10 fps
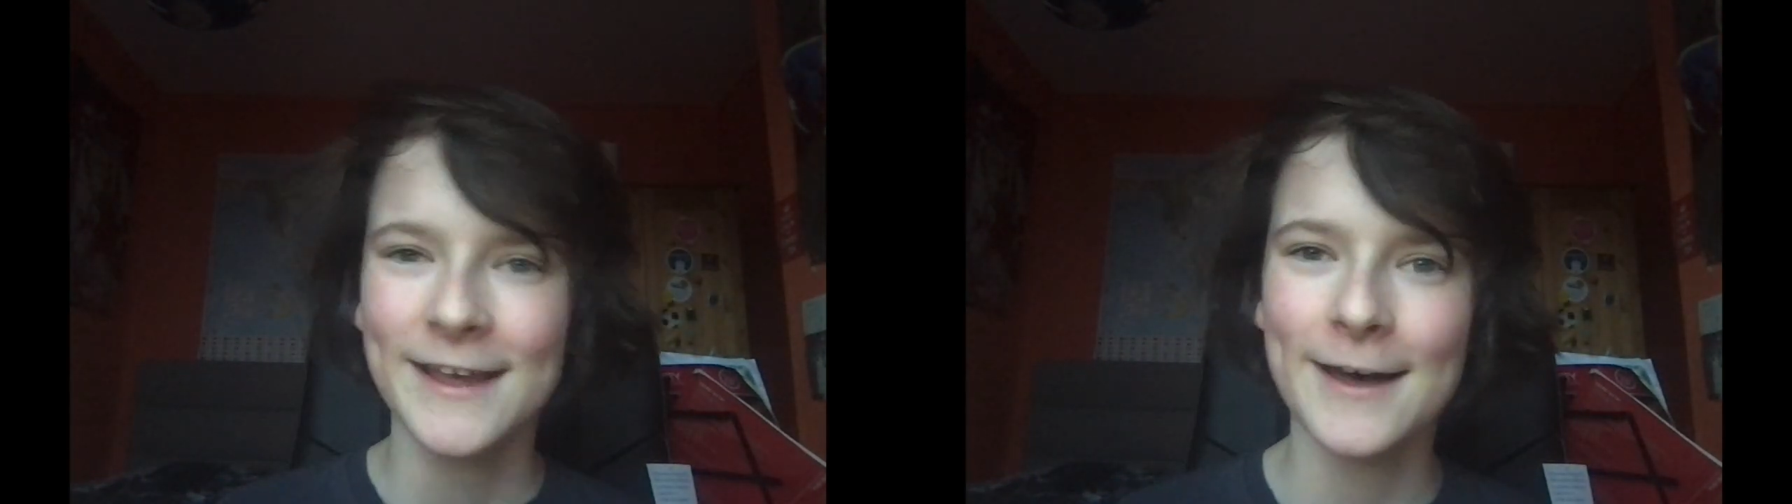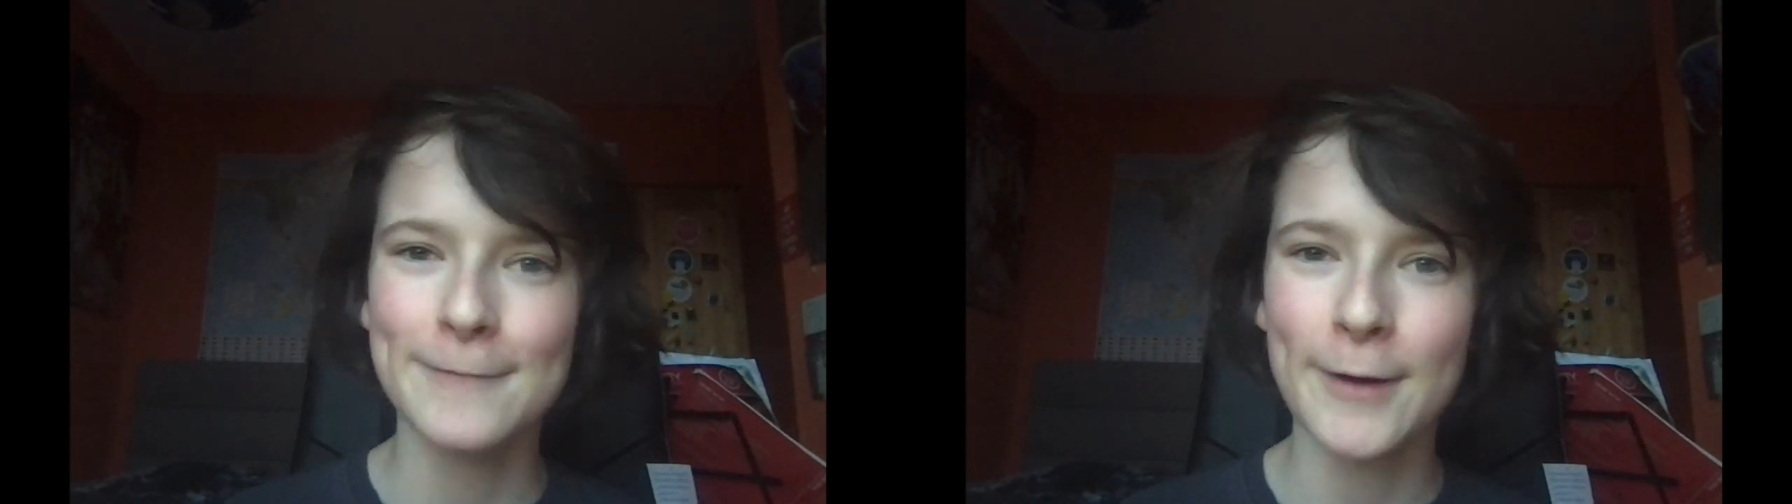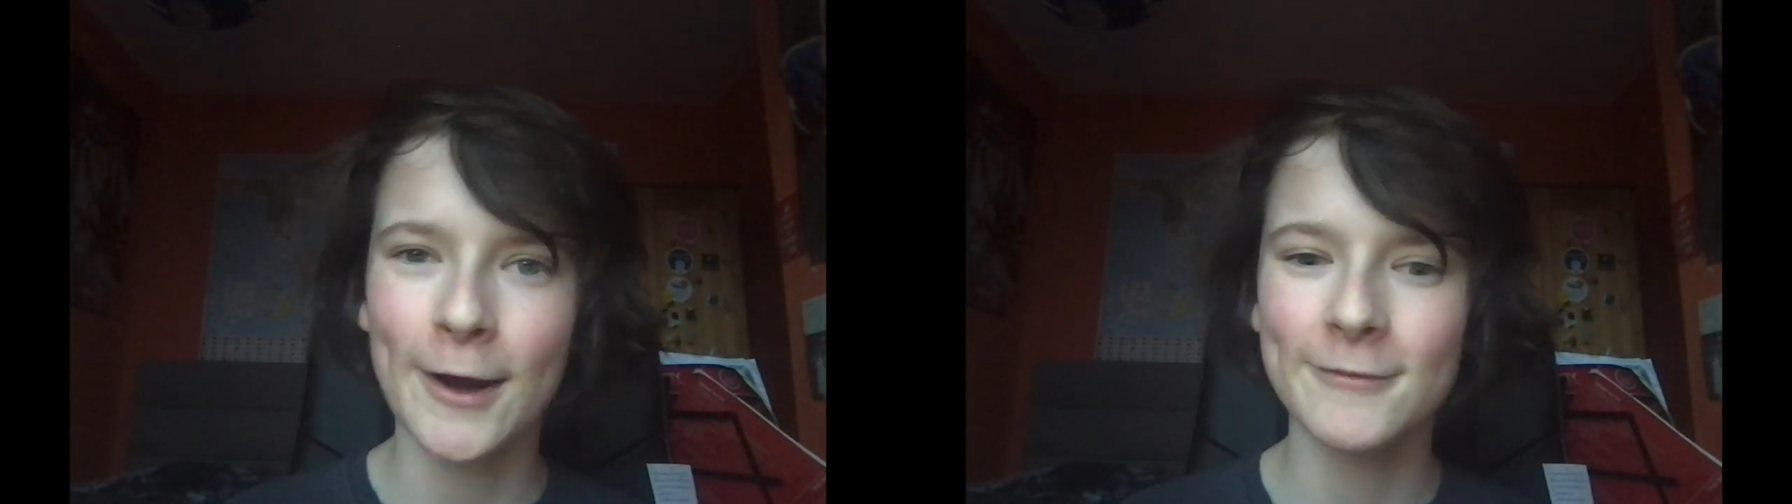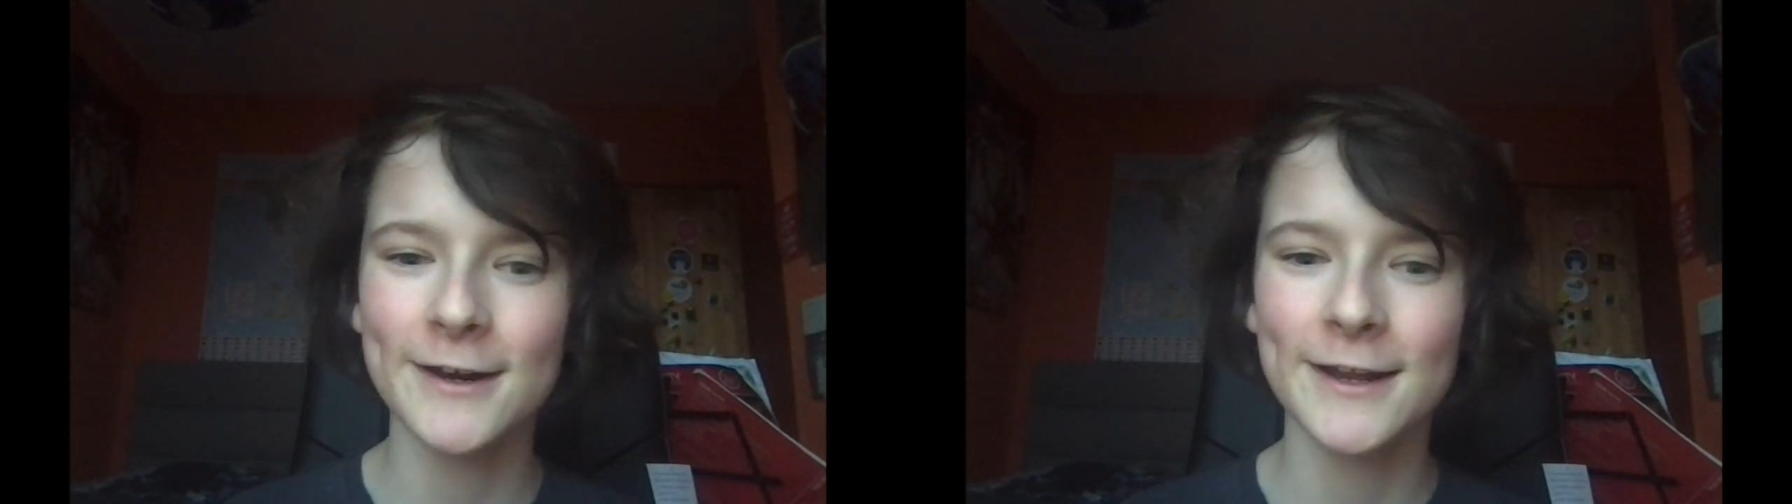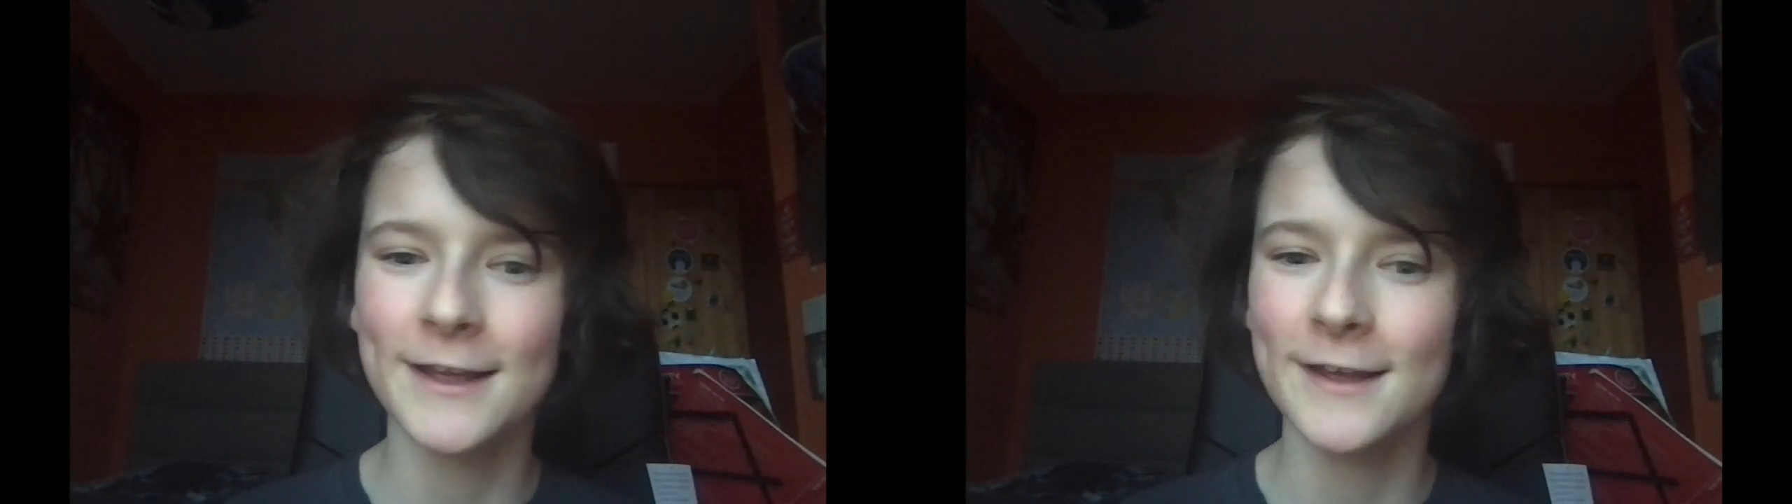
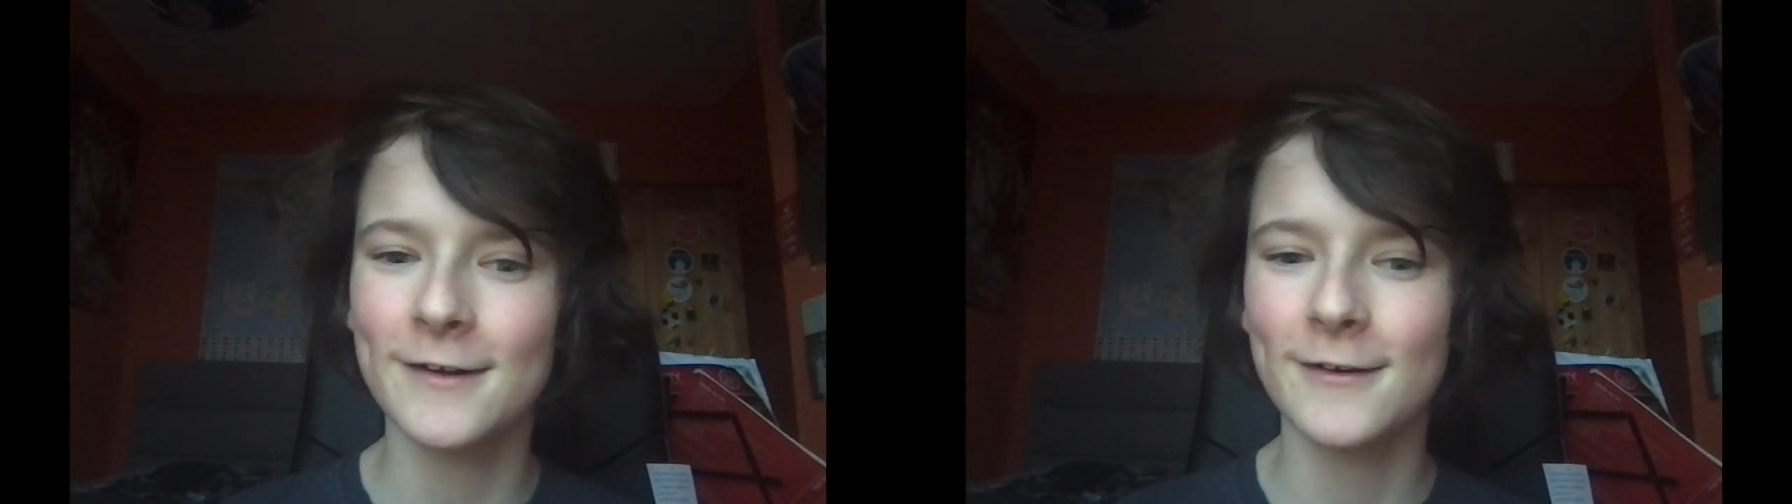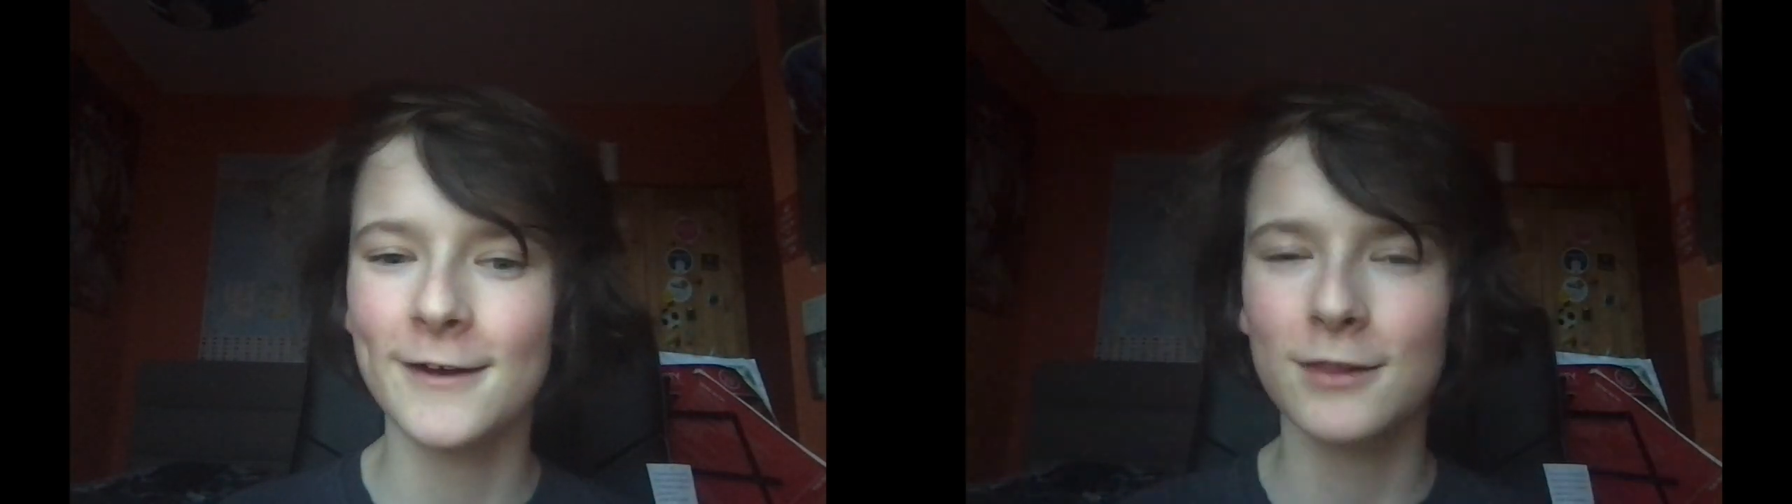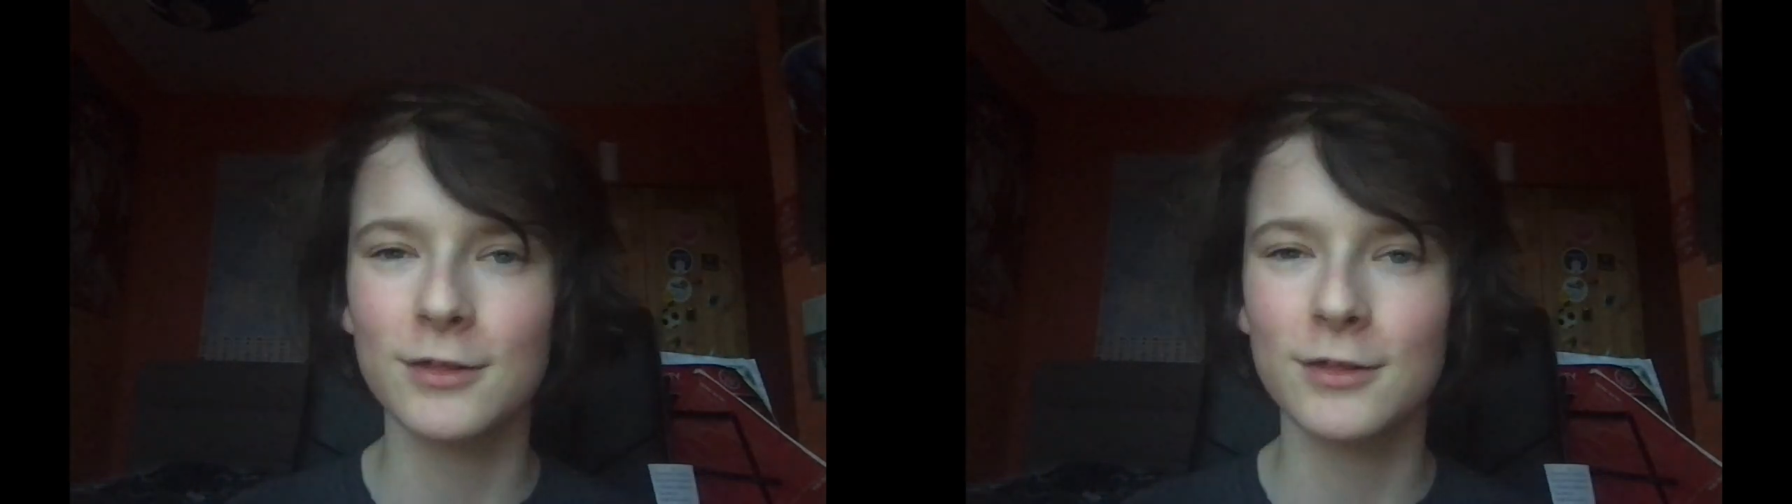apparently it's a